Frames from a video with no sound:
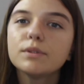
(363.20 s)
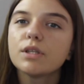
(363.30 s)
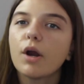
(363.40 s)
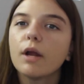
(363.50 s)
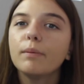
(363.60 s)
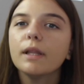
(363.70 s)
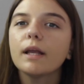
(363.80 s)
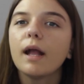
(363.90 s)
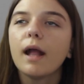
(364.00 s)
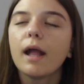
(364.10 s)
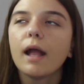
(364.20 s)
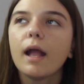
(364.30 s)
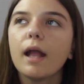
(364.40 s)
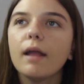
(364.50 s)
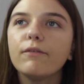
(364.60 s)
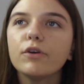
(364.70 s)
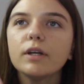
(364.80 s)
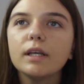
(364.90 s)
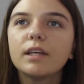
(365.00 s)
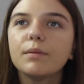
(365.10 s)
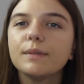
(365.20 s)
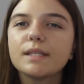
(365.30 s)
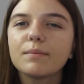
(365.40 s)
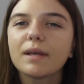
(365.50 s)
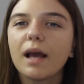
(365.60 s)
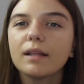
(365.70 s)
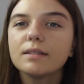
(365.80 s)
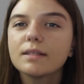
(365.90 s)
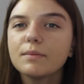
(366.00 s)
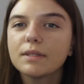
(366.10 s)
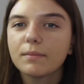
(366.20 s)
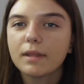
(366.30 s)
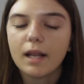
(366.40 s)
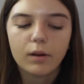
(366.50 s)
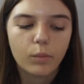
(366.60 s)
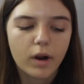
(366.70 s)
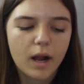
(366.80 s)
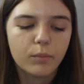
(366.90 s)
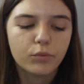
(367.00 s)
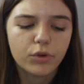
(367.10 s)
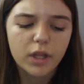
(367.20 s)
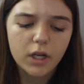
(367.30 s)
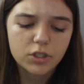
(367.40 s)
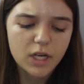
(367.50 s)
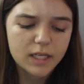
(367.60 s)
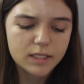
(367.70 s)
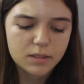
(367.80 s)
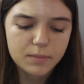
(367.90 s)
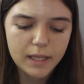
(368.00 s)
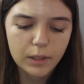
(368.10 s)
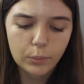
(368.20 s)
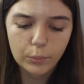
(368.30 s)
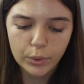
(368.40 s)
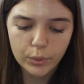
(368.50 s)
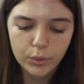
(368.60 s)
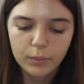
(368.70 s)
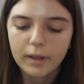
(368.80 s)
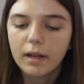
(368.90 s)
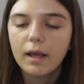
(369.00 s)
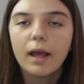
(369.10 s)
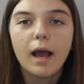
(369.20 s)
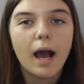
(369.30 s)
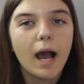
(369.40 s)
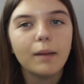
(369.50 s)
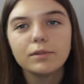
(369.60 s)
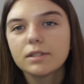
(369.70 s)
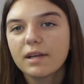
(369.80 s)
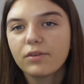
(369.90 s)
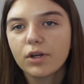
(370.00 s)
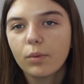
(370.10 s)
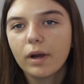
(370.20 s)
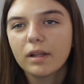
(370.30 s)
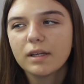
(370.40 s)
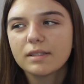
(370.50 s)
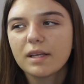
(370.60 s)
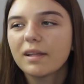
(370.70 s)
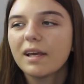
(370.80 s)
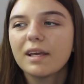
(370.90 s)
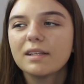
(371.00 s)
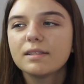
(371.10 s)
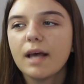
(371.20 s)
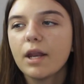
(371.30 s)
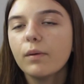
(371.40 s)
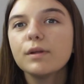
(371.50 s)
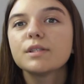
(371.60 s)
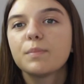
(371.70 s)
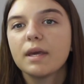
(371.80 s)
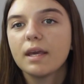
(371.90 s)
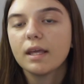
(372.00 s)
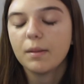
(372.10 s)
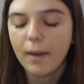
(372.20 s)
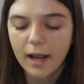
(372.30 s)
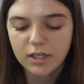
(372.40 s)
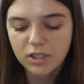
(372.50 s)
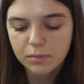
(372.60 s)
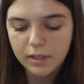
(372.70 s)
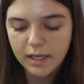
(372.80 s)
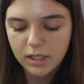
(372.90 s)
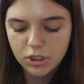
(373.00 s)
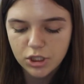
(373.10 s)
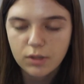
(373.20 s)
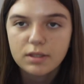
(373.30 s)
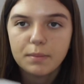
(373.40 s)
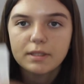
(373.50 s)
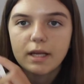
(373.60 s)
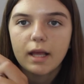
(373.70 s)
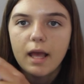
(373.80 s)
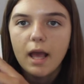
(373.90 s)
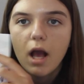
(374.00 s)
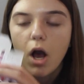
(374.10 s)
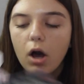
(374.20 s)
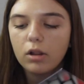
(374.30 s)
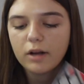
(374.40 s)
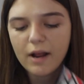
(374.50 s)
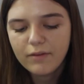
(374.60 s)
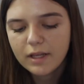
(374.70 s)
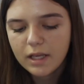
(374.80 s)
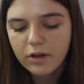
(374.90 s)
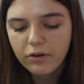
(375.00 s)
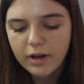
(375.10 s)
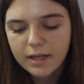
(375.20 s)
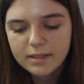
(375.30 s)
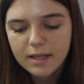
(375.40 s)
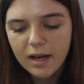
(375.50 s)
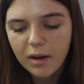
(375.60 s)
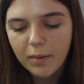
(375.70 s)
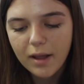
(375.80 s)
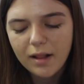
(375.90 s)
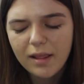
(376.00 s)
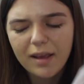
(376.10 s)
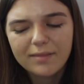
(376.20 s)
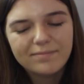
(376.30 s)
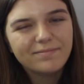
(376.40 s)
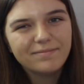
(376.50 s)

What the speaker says: sorry, but like, if you're gonna give me something, at least give me something that I'd wear. I'm really not trying to be like rude, but I'm just never gonna wear this. And like, I know it looks pink in the packaging, but like it shows up as like holographic iridescent, and I'm kind of like,